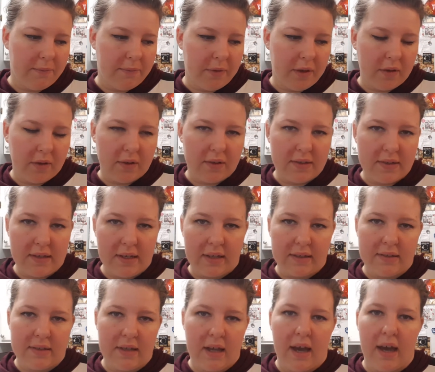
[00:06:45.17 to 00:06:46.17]
a little
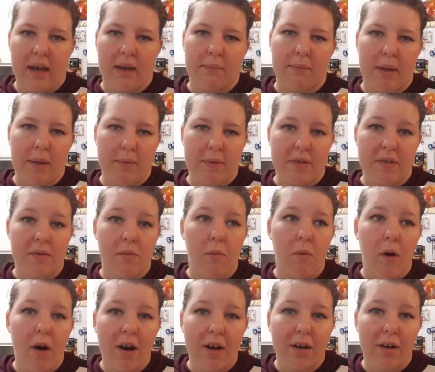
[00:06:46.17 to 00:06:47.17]
snack, maybe some
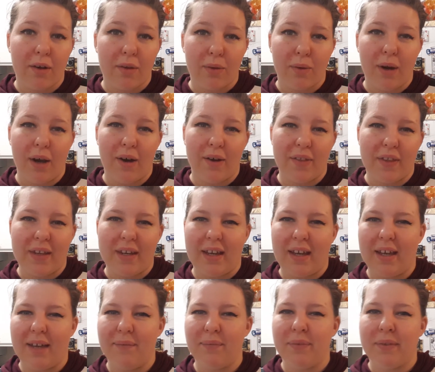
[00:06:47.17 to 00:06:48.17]
water throughout the
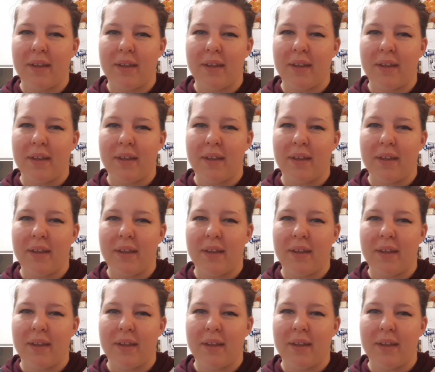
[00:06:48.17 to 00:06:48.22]
day.